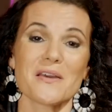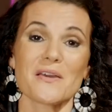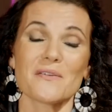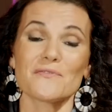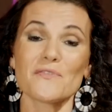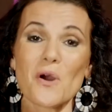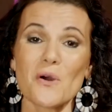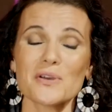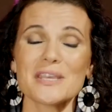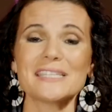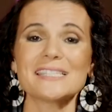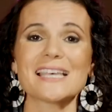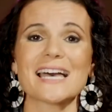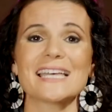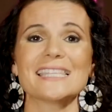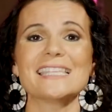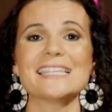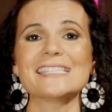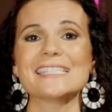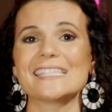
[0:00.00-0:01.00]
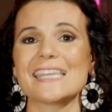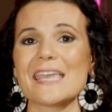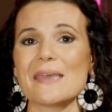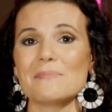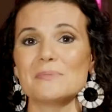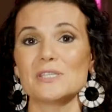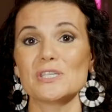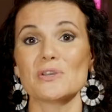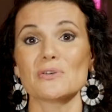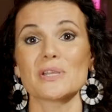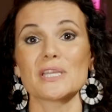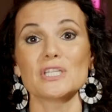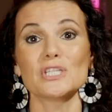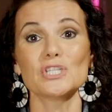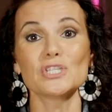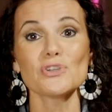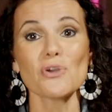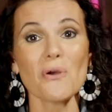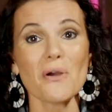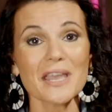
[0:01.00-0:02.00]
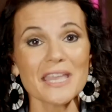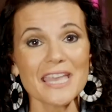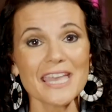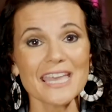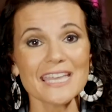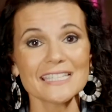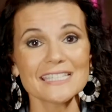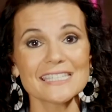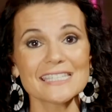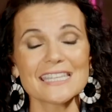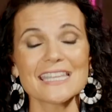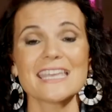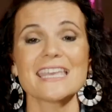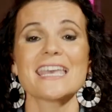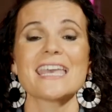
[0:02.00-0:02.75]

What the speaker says: focus on these tips, you'll enjoy it,